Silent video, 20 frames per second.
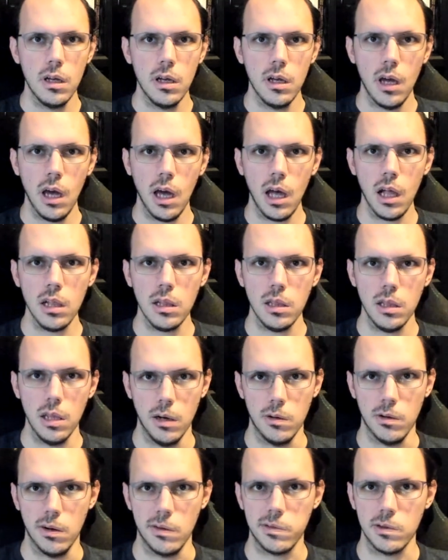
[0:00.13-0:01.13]

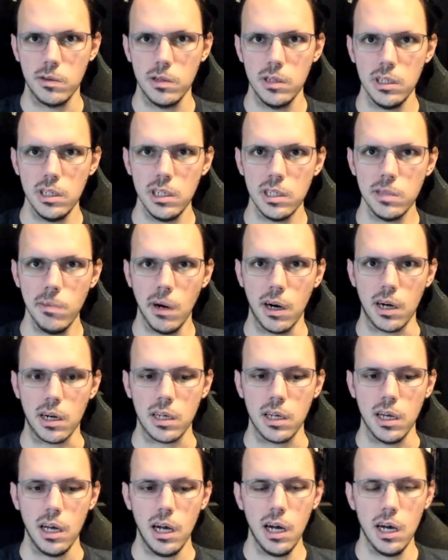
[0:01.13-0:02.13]
Hello everyone, it's Mark.
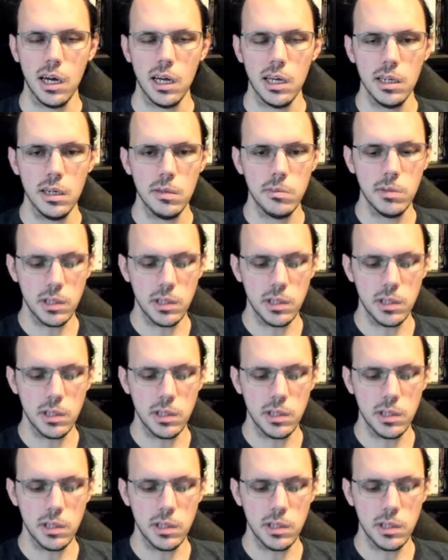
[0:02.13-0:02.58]
I am the